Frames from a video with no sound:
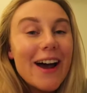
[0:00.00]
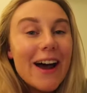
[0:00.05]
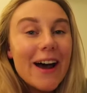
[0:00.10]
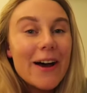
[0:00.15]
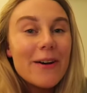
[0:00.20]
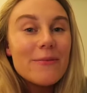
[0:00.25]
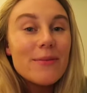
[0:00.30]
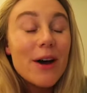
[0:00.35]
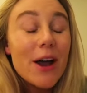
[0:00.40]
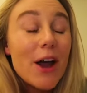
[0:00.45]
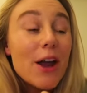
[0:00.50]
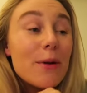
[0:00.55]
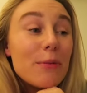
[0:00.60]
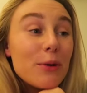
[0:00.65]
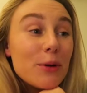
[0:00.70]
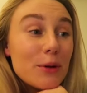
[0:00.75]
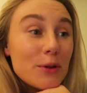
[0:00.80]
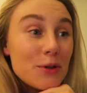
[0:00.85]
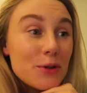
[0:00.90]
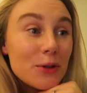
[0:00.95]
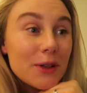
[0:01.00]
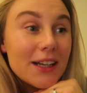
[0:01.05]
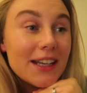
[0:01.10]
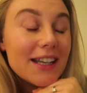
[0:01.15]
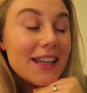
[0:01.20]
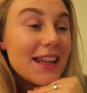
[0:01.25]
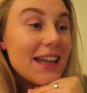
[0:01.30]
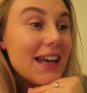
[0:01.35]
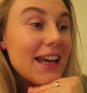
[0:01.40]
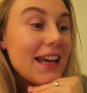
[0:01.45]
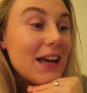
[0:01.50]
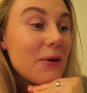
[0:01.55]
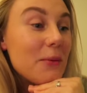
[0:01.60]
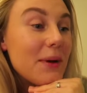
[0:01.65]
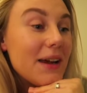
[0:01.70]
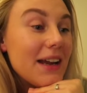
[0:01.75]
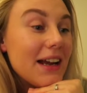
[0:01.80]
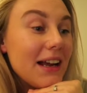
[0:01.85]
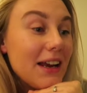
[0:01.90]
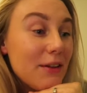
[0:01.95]
I hope you enjoyed the
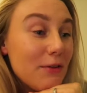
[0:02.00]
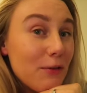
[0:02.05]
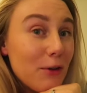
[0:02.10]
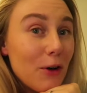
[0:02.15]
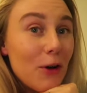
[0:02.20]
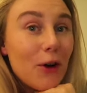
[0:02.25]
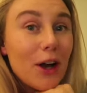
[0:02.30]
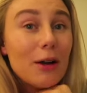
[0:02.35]
weekly vlog.